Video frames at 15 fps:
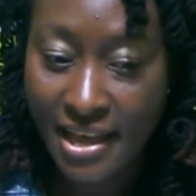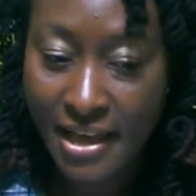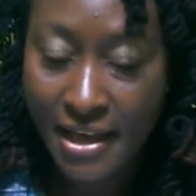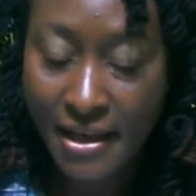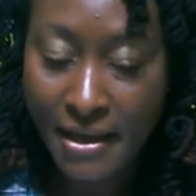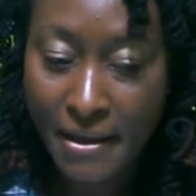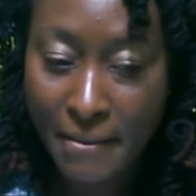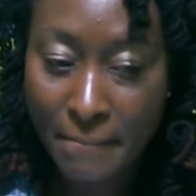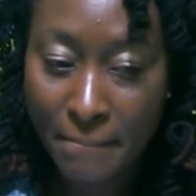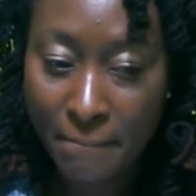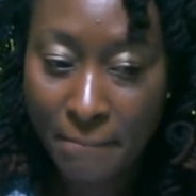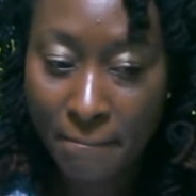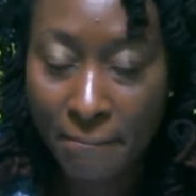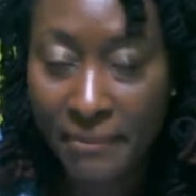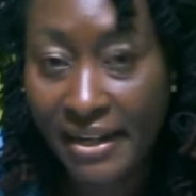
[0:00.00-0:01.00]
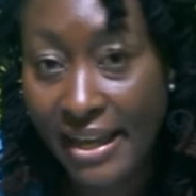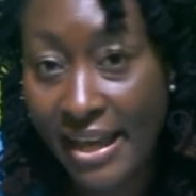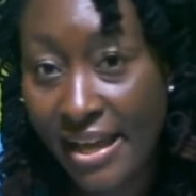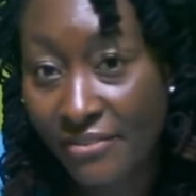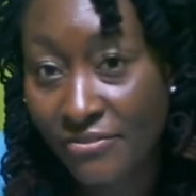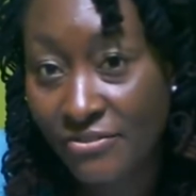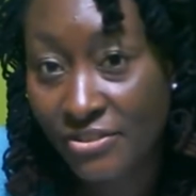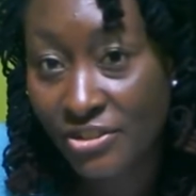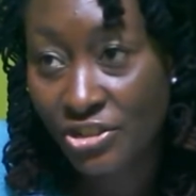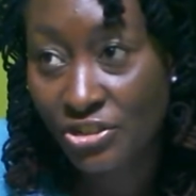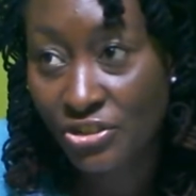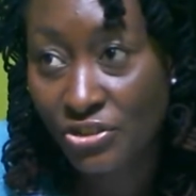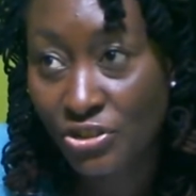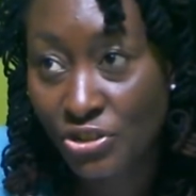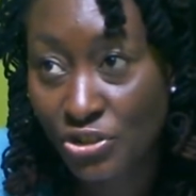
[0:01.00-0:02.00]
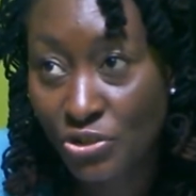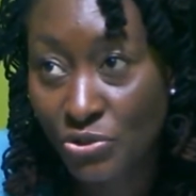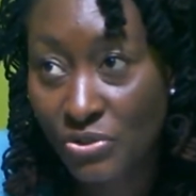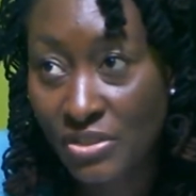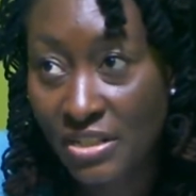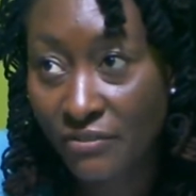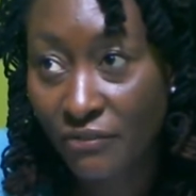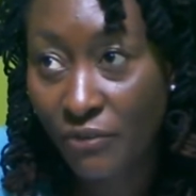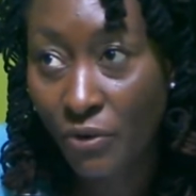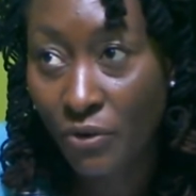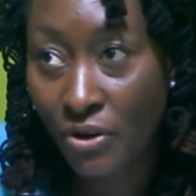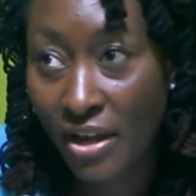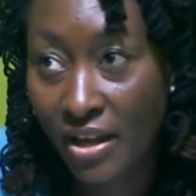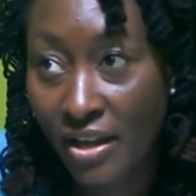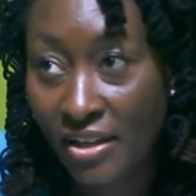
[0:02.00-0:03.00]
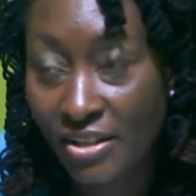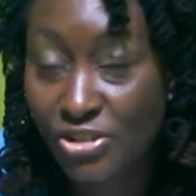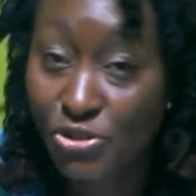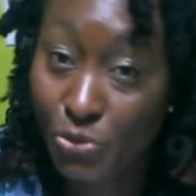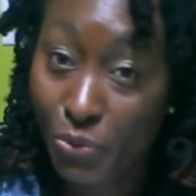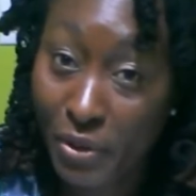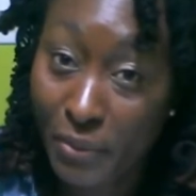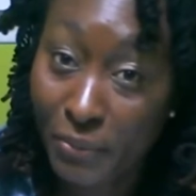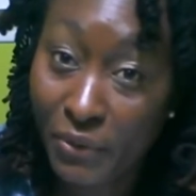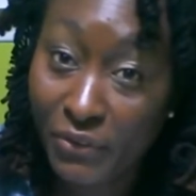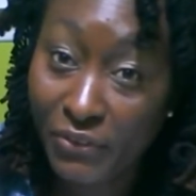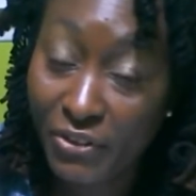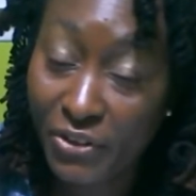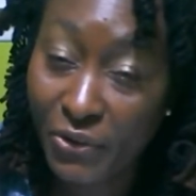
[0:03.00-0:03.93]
But I have to use it for a storybook